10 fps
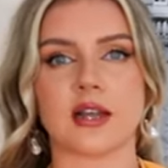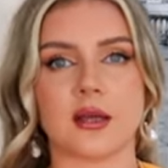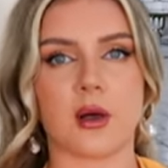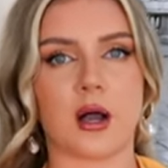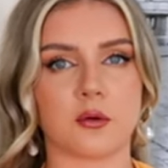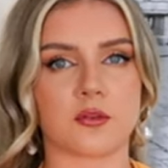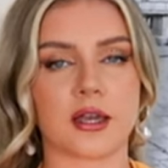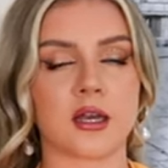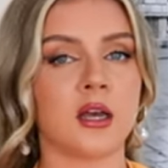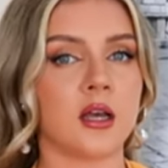really well with
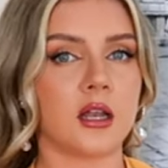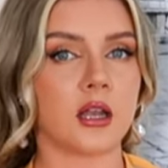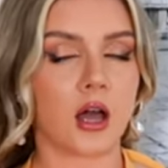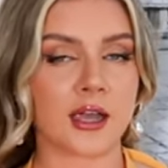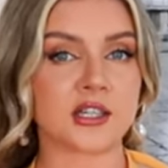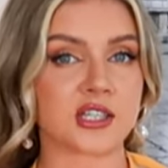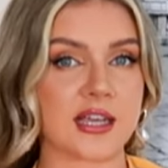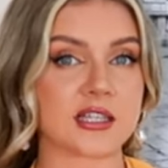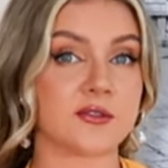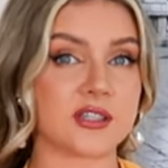like light
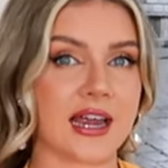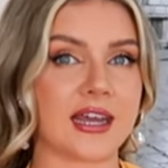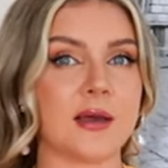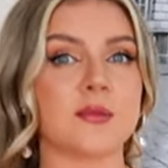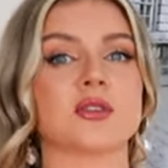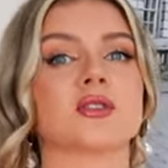shades of denim.